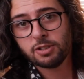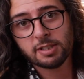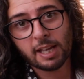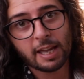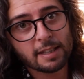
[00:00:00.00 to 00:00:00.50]

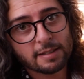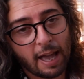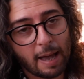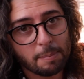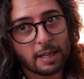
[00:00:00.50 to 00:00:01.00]
stays
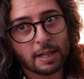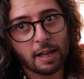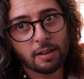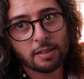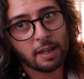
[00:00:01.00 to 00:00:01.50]
happy and
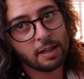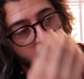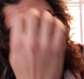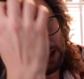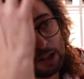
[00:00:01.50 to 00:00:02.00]

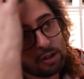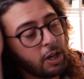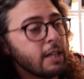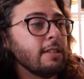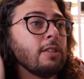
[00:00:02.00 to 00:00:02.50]
healthy.
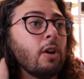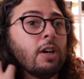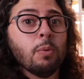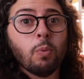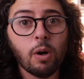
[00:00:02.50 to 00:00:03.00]
Chances
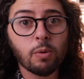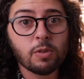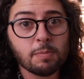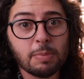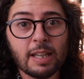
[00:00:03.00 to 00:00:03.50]
are it
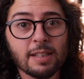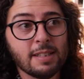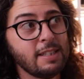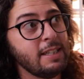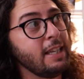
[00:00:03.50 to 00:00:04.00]
won't, because
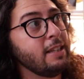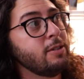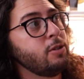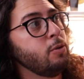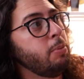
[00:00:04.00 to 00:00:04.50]
it
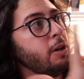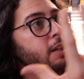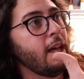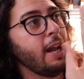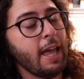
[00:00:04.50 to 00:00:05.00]
needs to put a
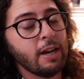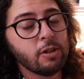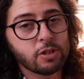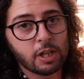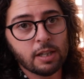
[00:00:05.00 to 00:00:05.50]
lot of
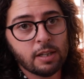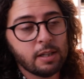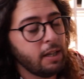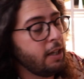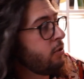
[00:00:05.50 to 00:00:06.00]
energy
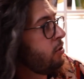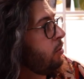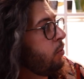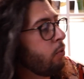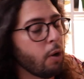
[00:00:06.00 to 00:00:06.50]

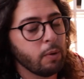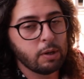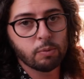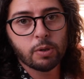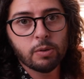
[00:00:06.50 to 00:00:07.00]
into
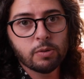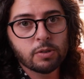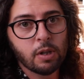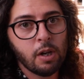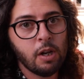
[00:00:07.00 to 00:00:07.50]
growing
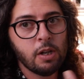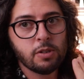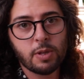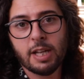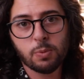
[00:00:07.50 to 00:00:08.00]
roots.
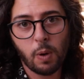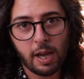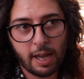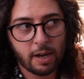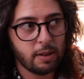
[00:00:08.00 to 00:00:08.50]
So that's why
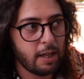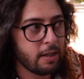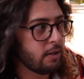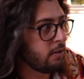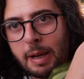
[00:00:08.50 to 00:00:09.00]
I air
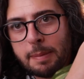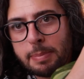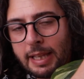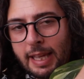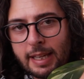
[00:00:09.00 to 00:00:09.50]
layer. My
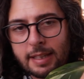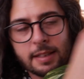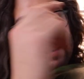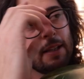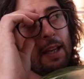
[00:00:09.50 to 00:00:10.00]

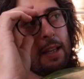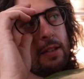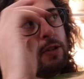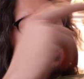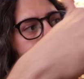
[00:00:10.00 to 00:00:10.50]
plan
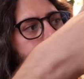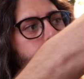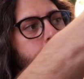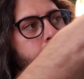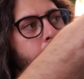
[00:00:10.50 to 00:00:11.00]
is
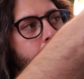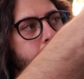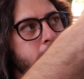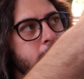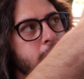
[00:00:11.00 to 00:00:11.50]
to
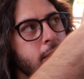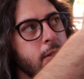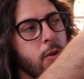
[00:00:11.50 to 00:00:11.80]
cut